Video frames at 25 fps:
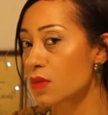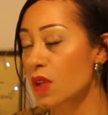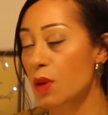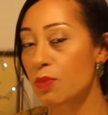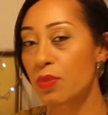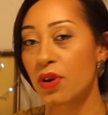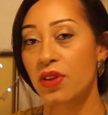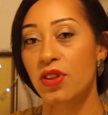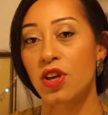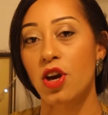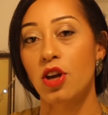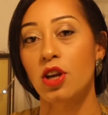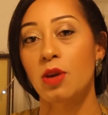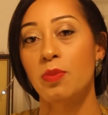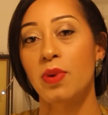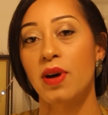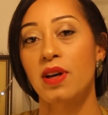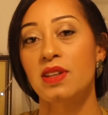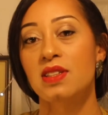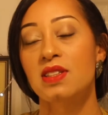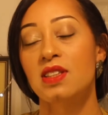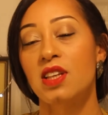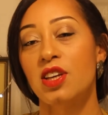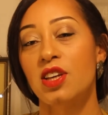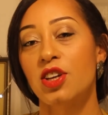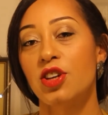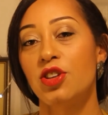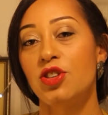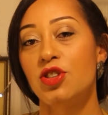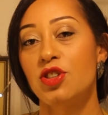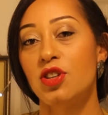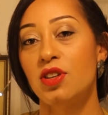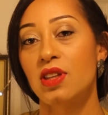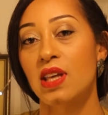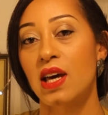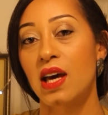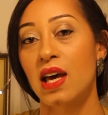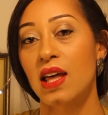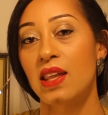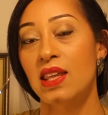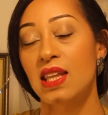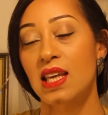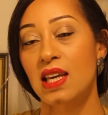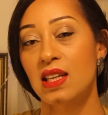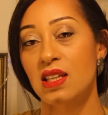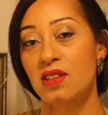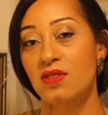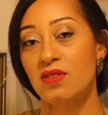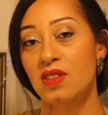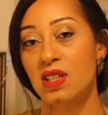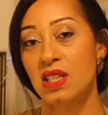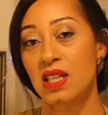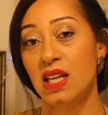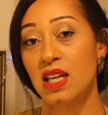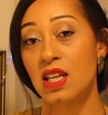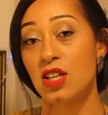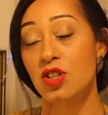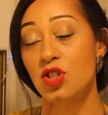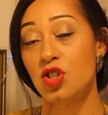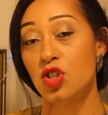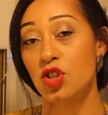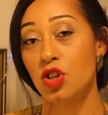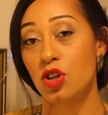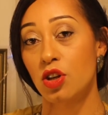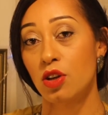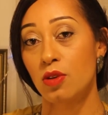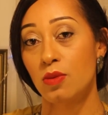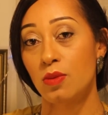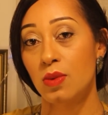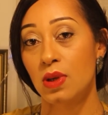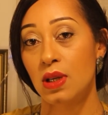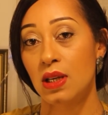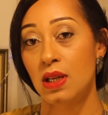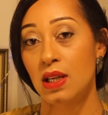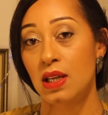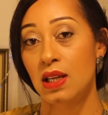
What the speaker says: But the only person that can do that at the end of the day is you.